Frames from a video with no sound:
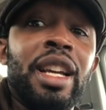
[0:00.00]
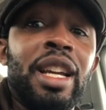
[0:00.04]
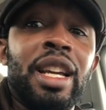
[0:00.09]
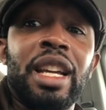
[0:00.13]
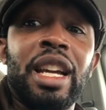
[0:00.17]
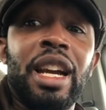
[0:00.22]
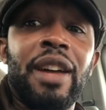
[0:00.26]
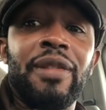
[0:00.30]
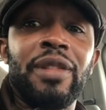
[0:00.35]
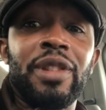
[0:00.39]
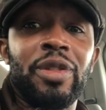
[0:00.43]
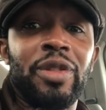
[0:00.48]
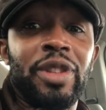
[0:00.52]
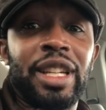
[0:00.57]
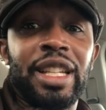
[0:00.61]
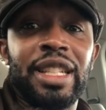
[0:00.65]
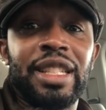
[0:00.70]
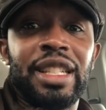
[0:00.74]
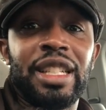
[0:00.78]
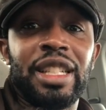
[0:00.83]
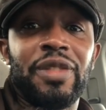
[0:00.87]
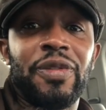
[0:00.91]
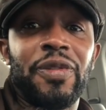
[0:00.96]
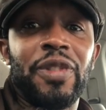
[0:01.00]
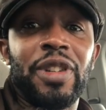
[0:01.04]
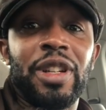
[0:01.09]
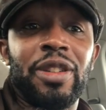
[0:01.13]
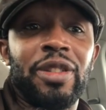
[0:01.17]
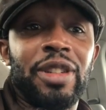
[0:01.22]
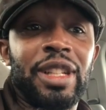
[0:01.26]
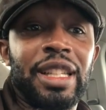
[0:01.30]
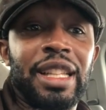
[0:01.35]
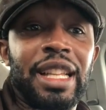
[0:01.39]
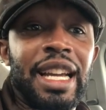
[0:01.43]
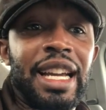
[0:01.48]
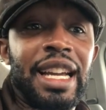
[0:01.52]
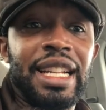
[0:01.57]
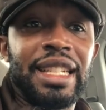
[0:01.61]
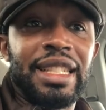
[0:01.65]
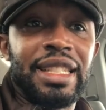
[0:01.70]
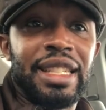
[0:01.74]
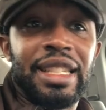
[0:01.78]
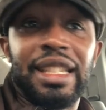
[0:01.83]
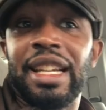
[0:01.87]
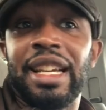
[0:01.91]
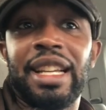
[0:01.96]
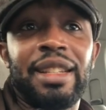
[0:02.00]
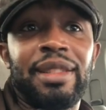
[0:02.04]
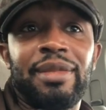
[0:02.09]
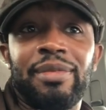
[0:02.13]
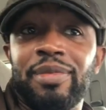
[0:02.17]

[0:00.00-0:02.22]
Calvert-Lewin gets his foot on it last, and that